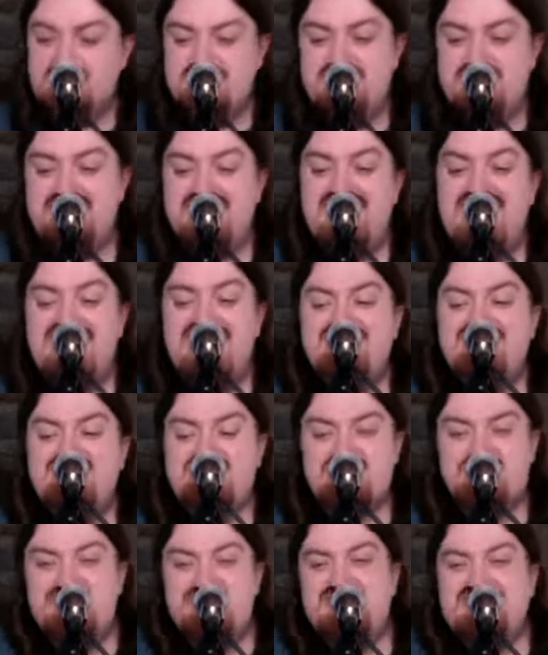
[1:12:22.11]
but I've
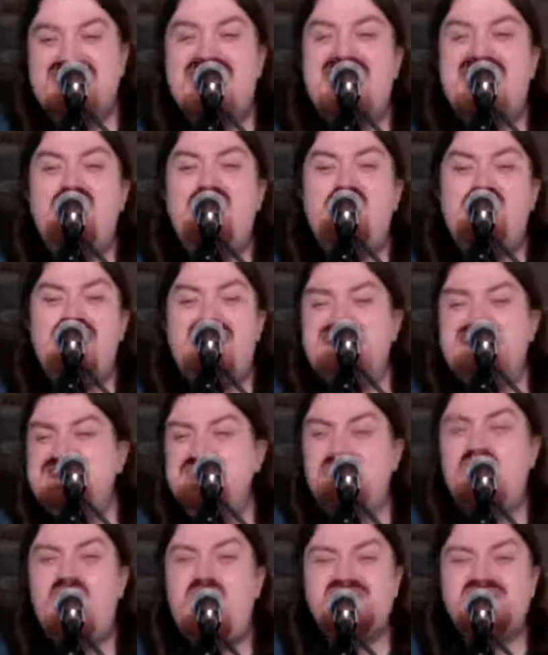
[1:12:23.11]
struck out way
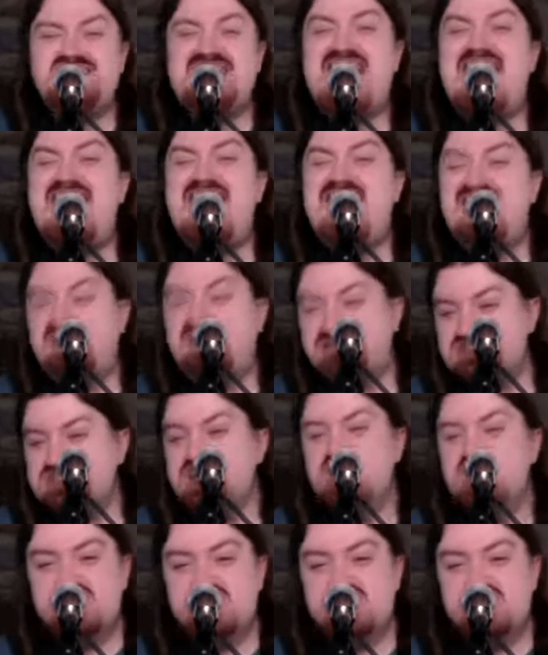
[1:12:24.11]
more times.